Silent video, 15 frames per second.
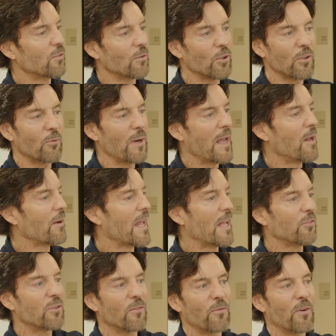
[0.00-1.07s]
look around,
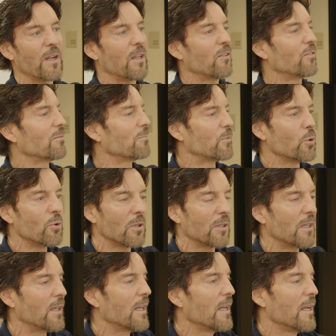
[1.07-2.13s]
ask your friends, Google
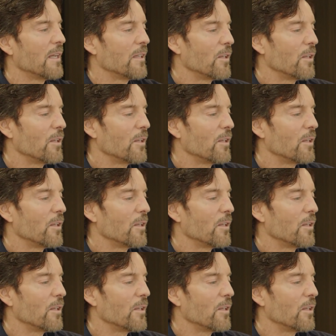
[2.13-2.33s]
it.